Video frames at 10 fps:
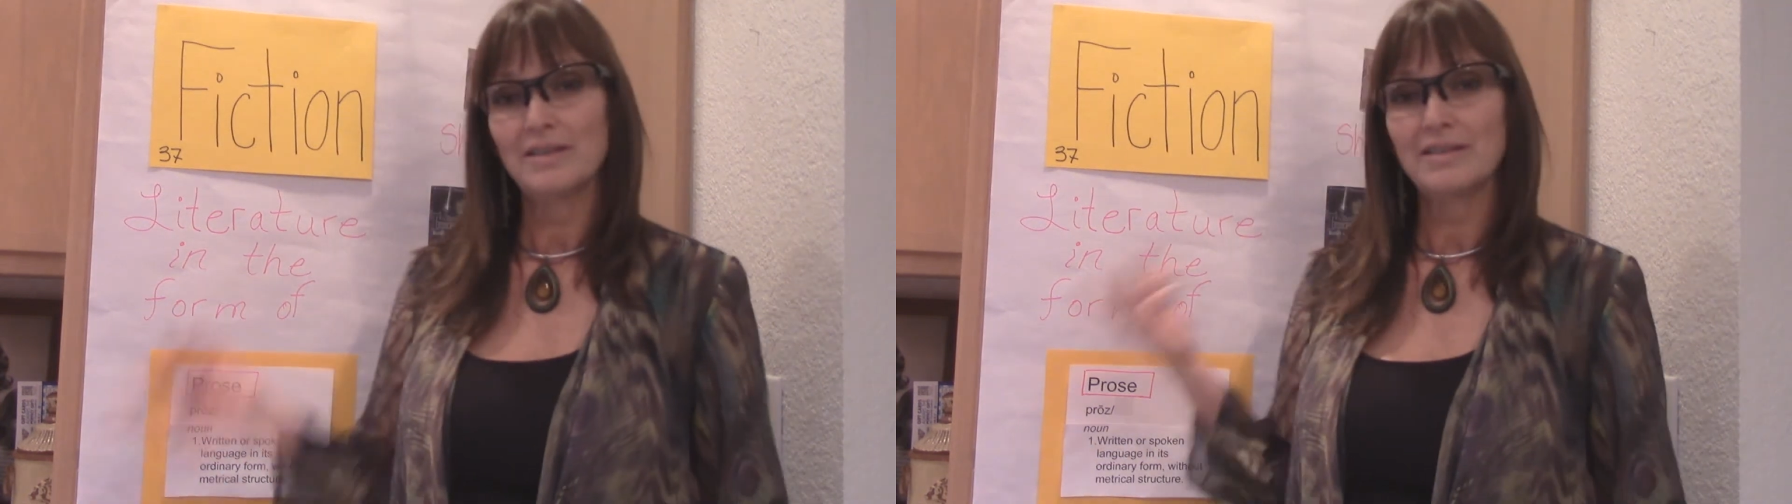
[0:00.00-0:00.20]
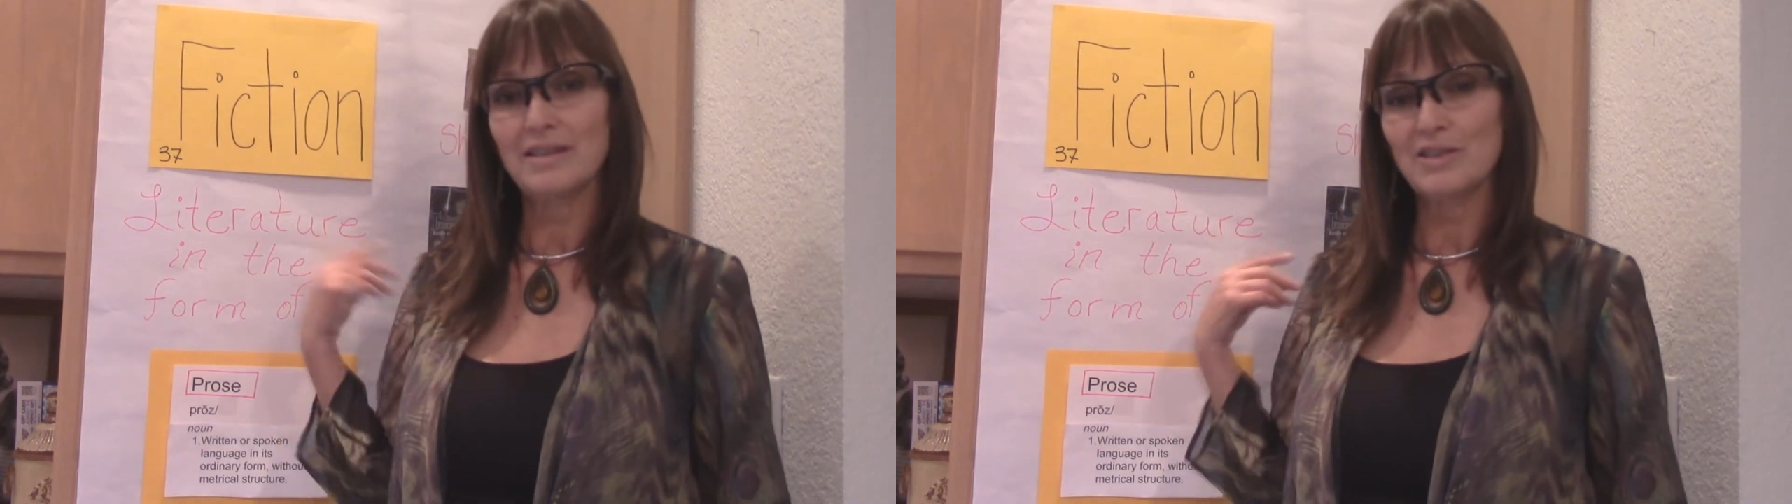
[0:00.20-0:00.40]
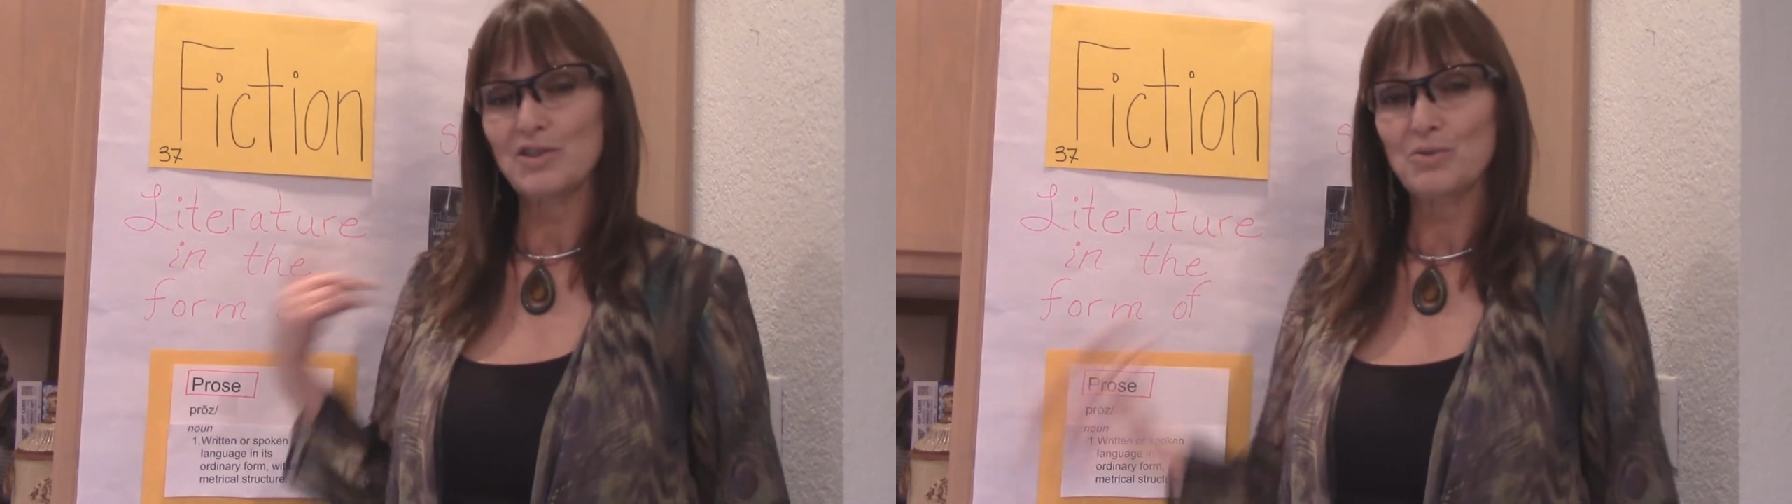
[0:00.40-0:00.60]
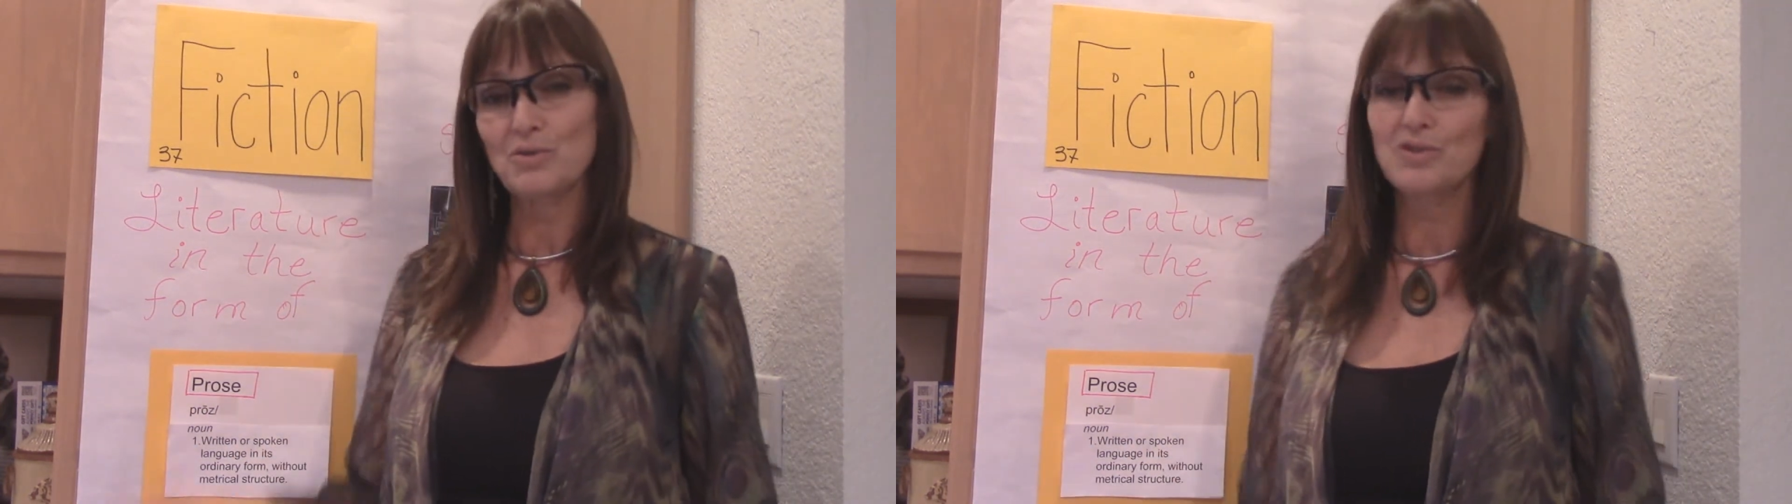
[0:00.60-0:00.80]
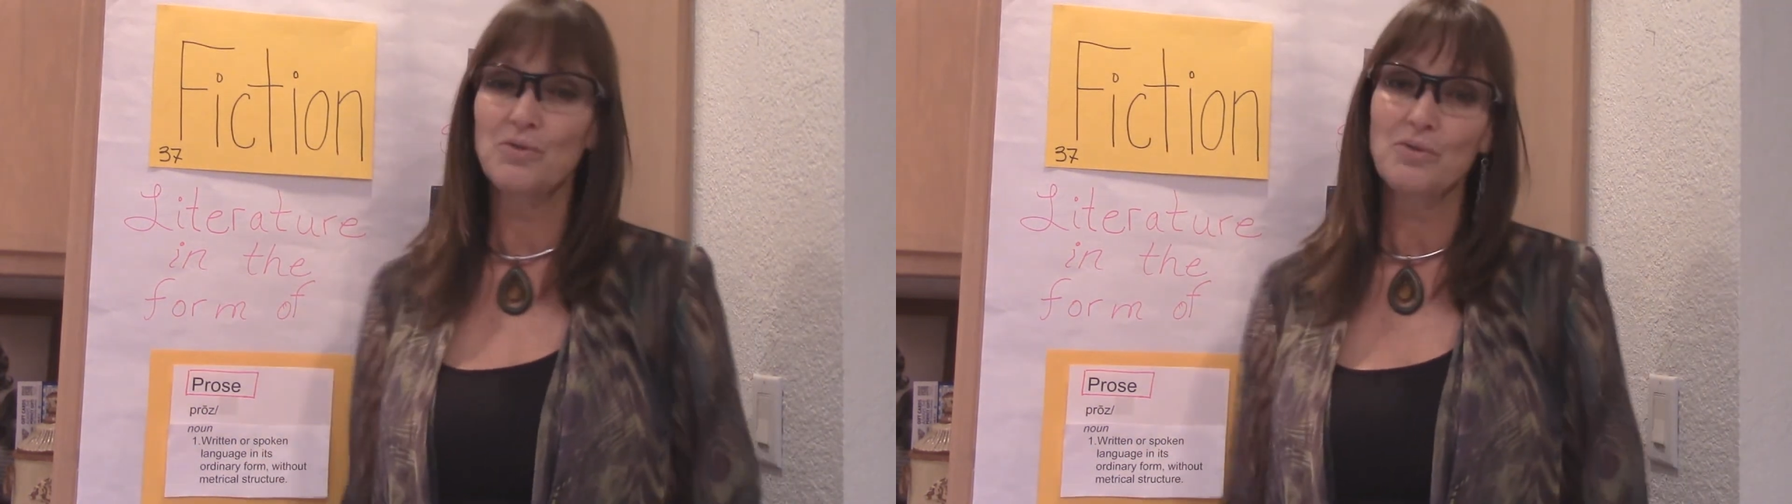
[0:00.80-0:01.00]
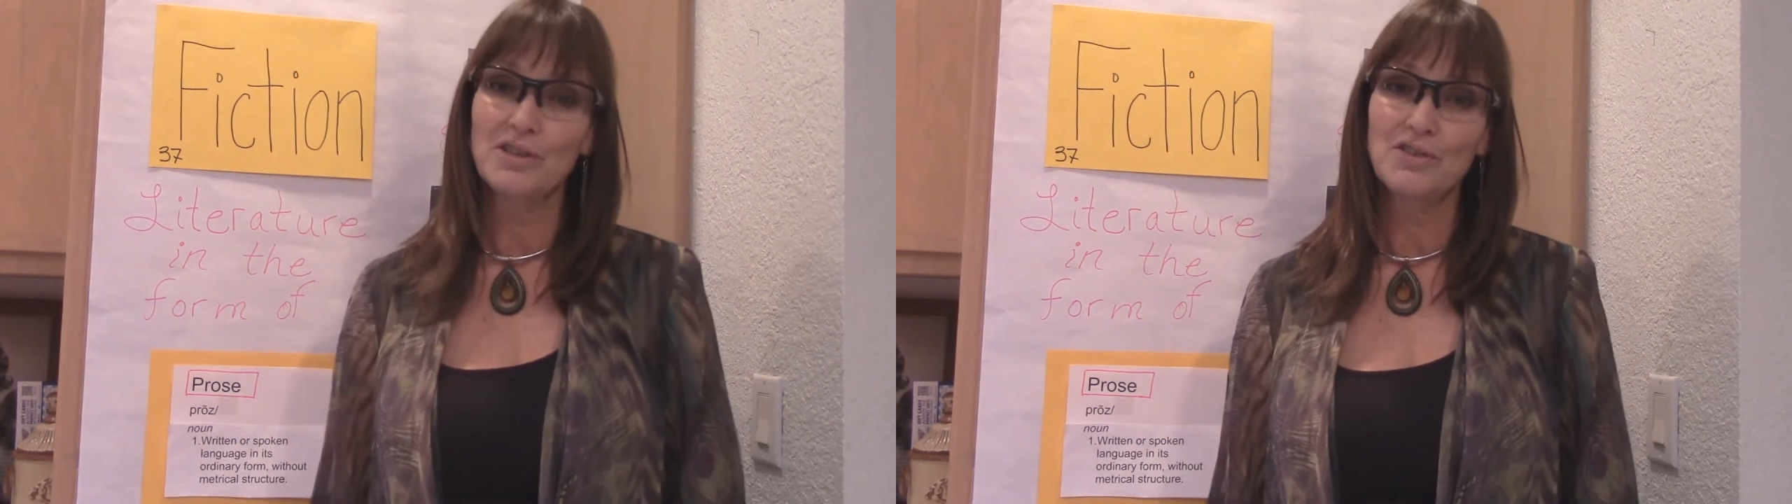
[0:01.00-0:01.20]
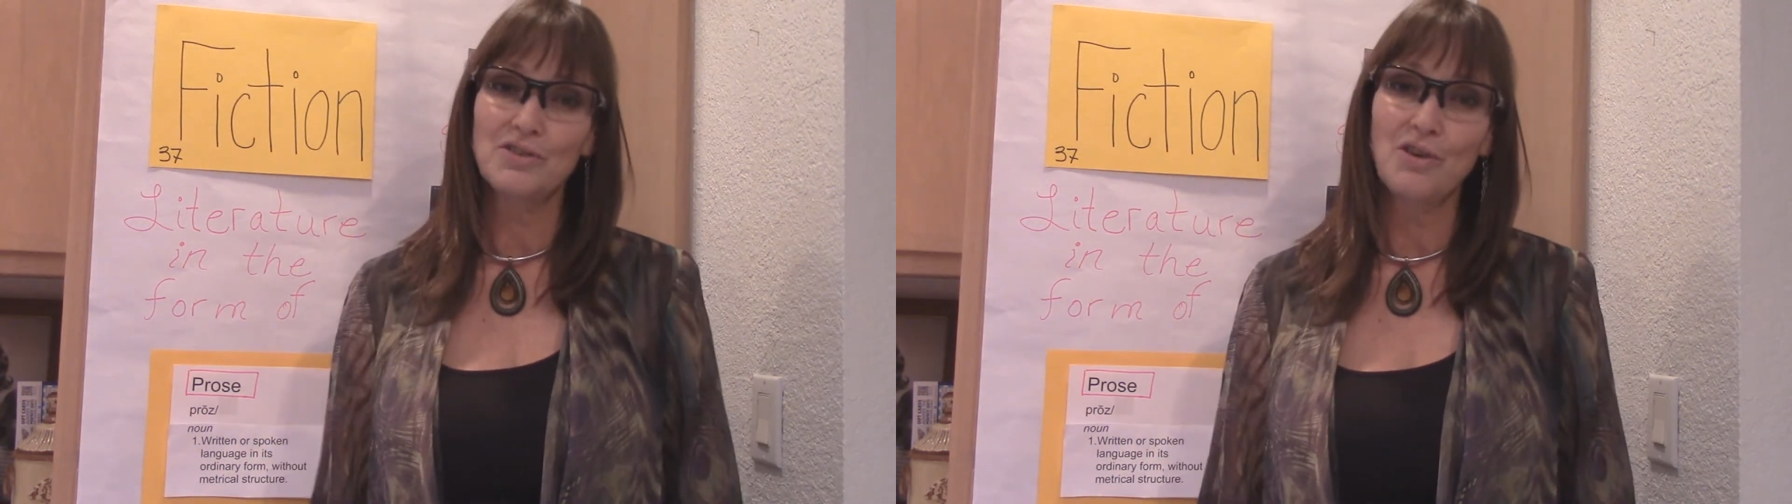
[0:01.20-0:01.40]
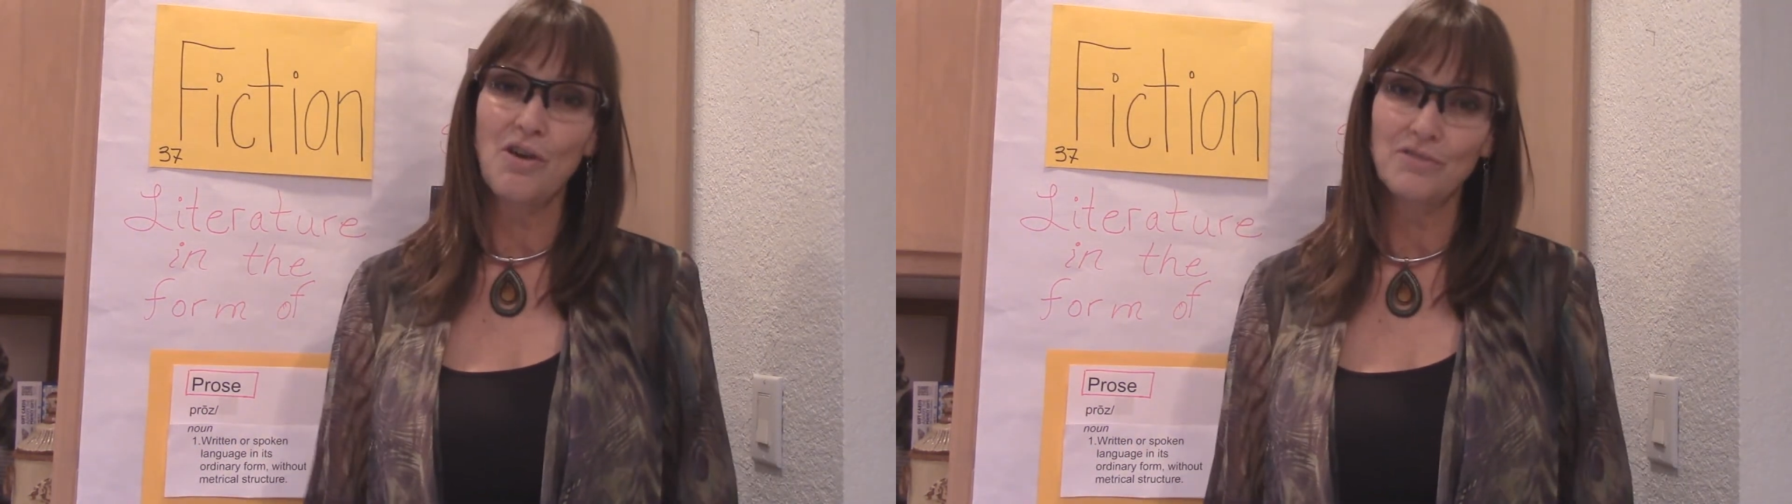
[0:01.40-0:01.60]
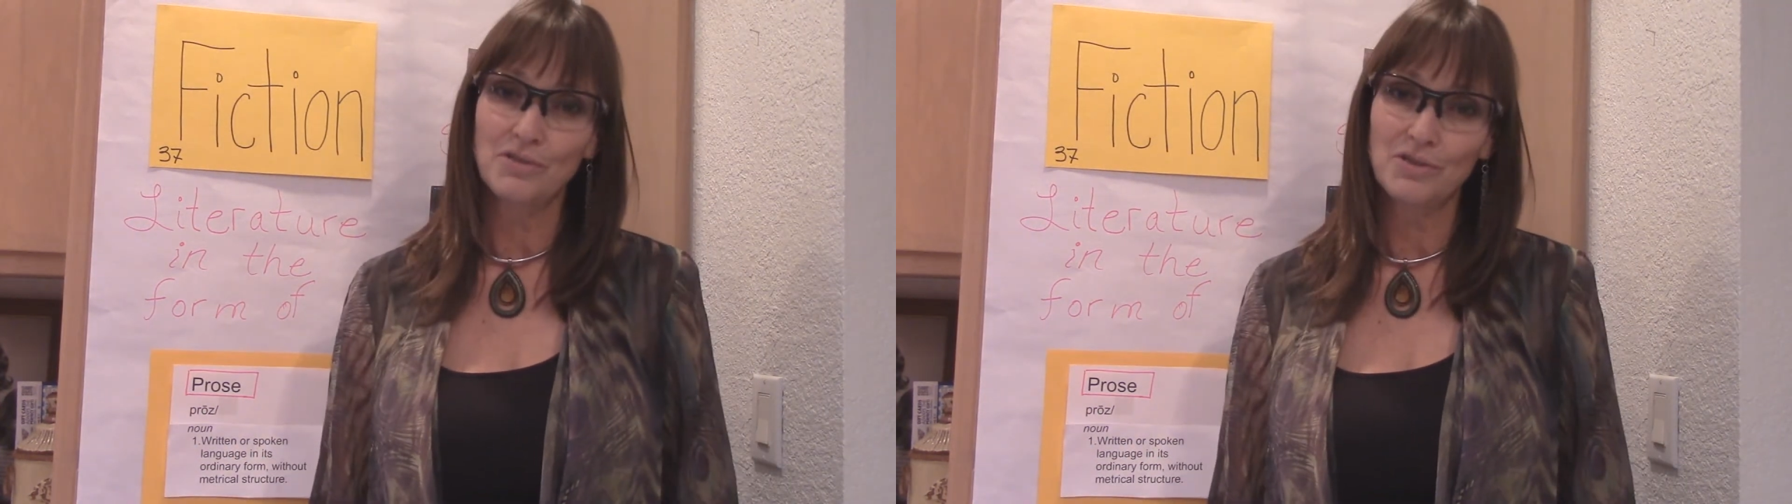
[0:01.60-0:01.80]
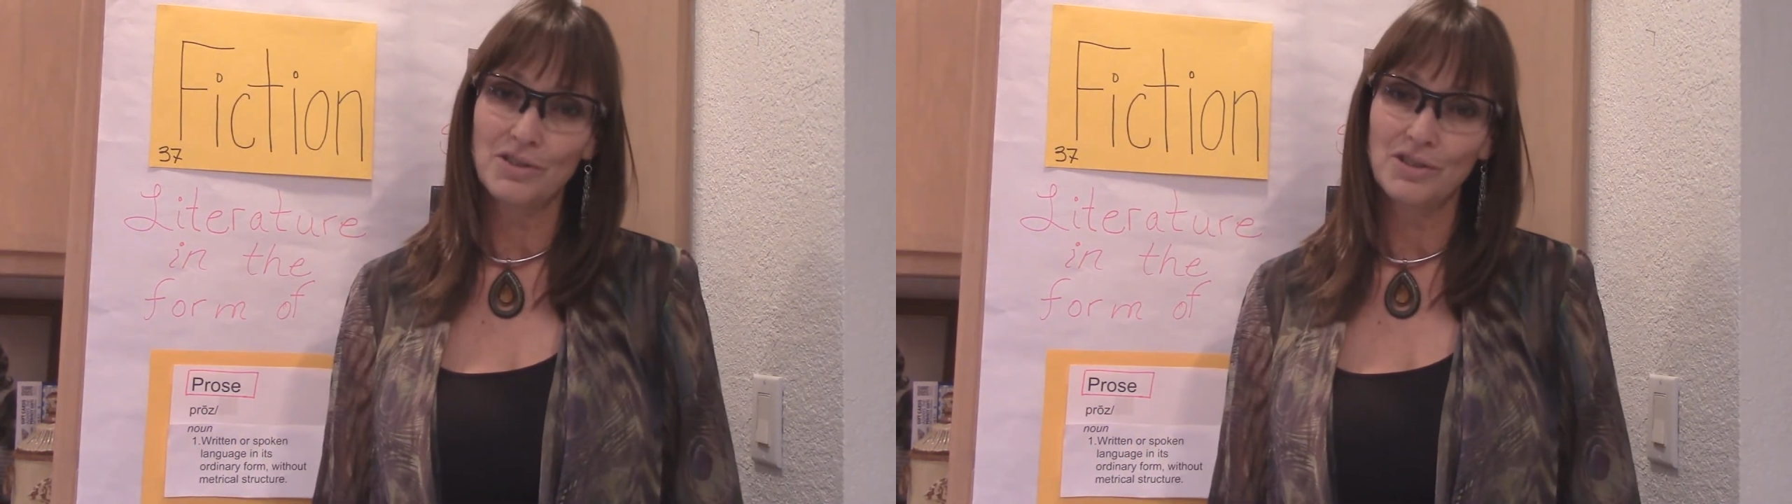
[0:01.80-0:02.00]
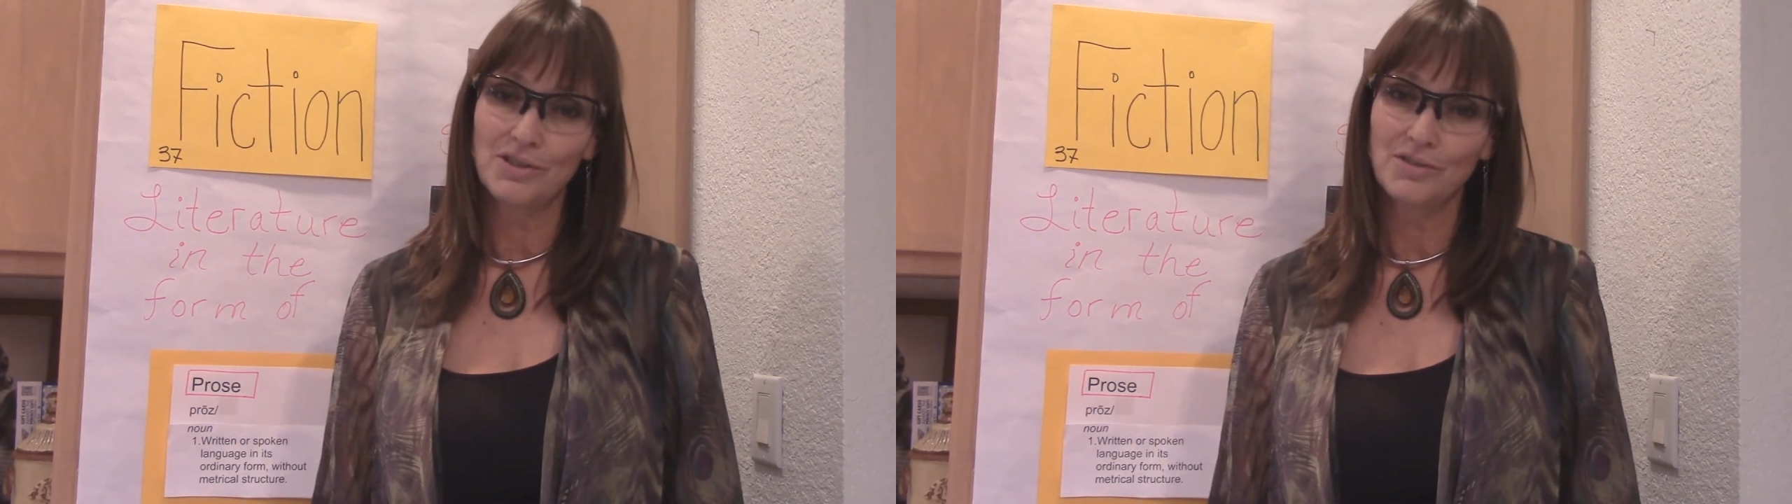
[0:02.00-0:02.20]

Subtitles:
telling short stories or novels.